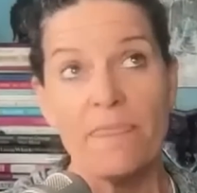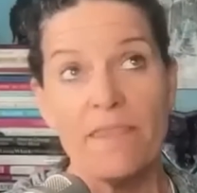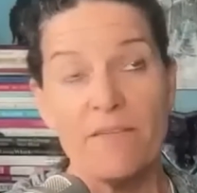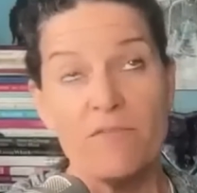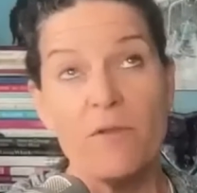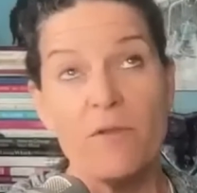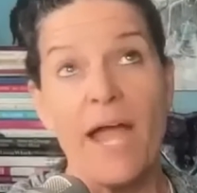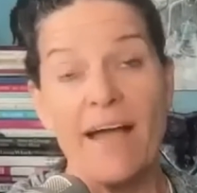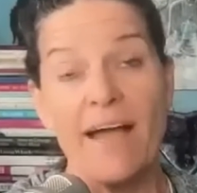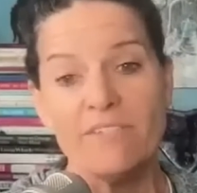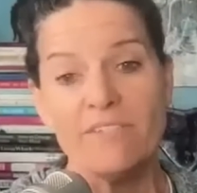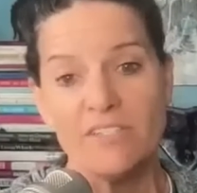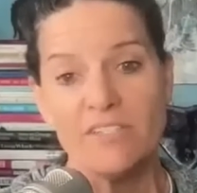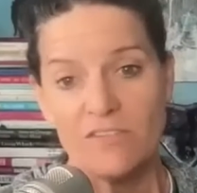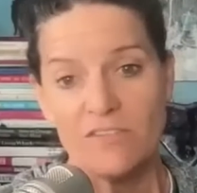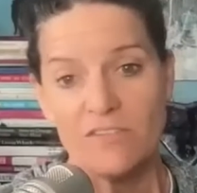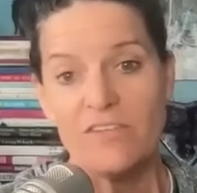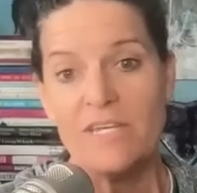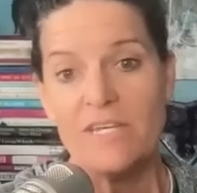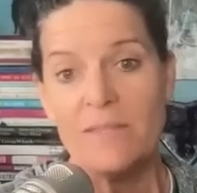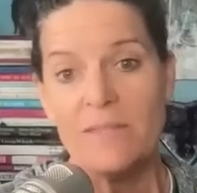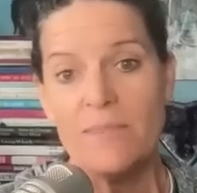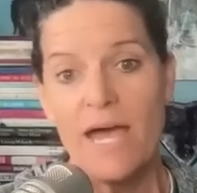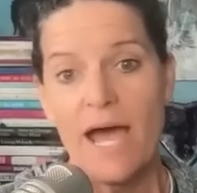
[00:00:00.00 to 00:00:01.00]
If you haven't
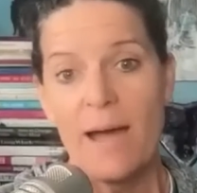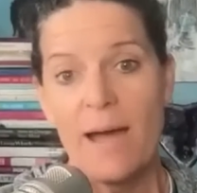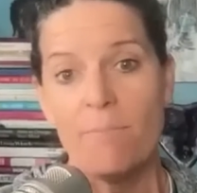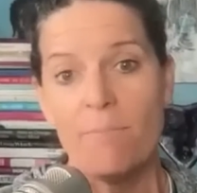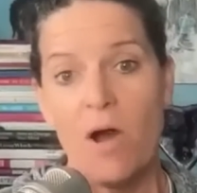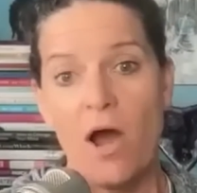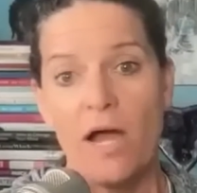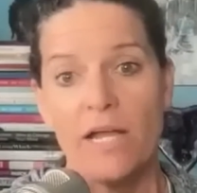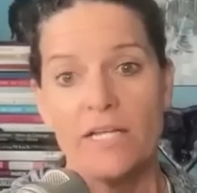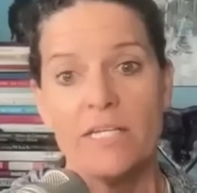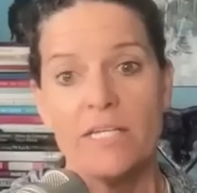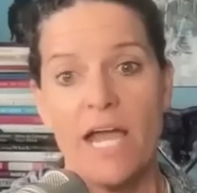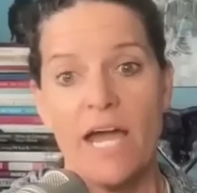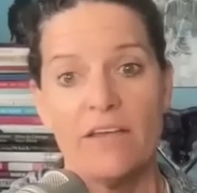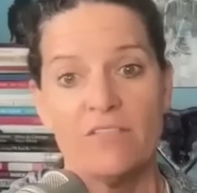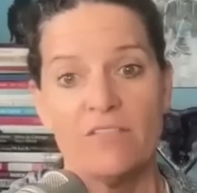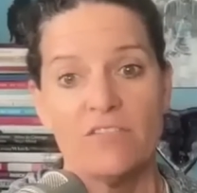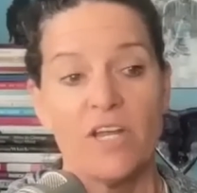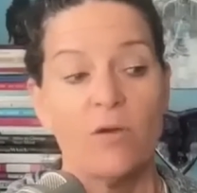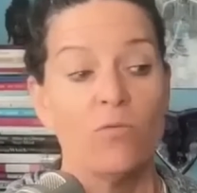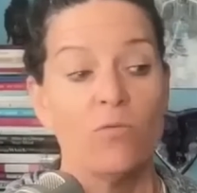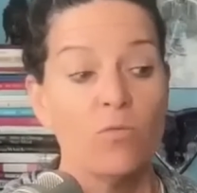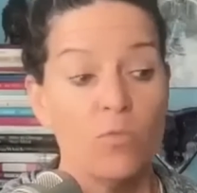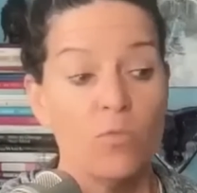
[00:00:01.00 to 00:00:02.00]
seen that
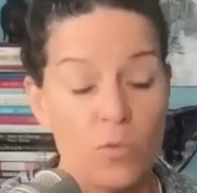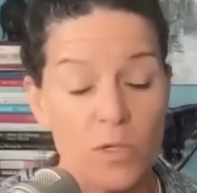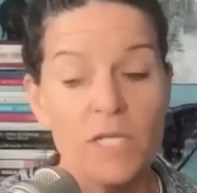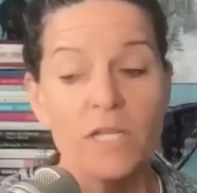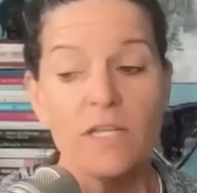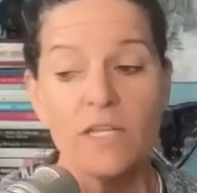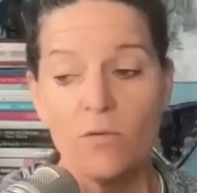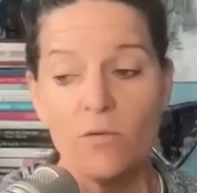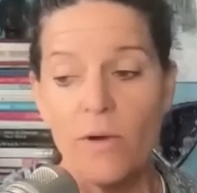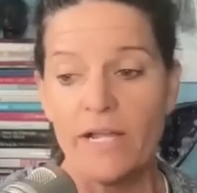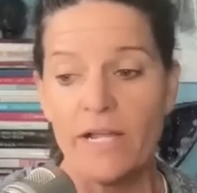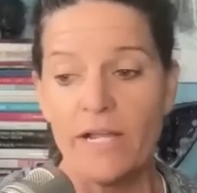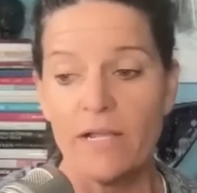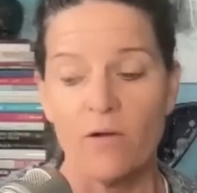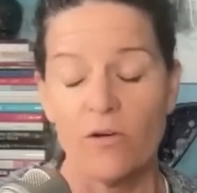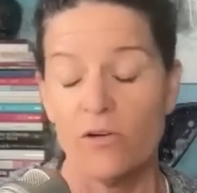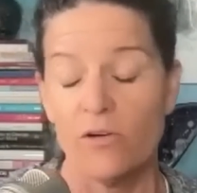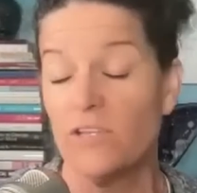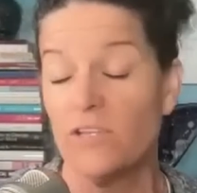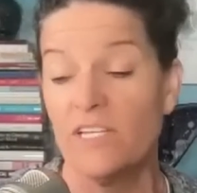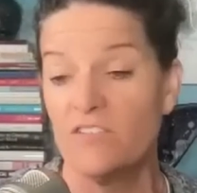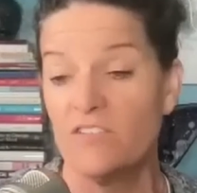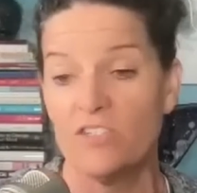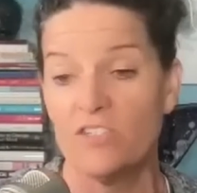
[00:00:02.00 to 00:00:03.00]
podcast, I really recommend
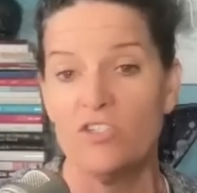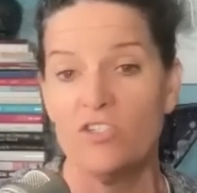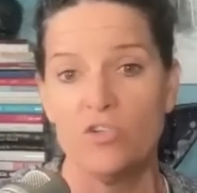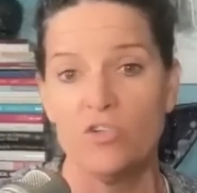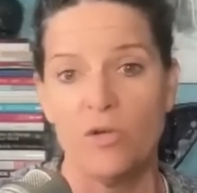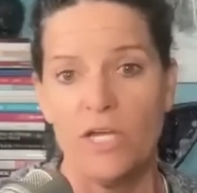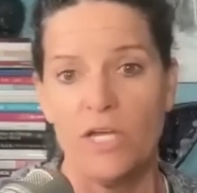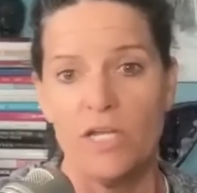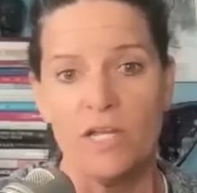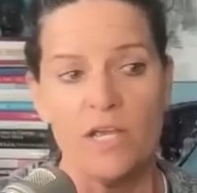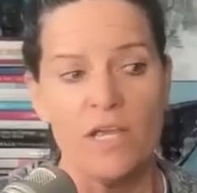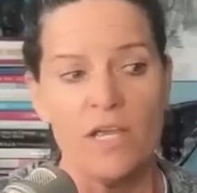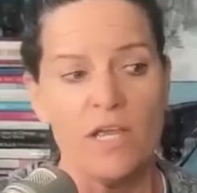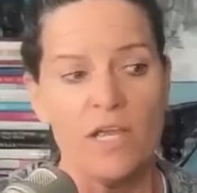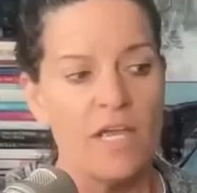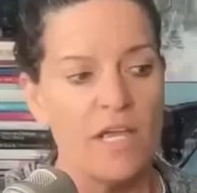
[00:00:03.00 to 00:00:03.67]
or listen to it.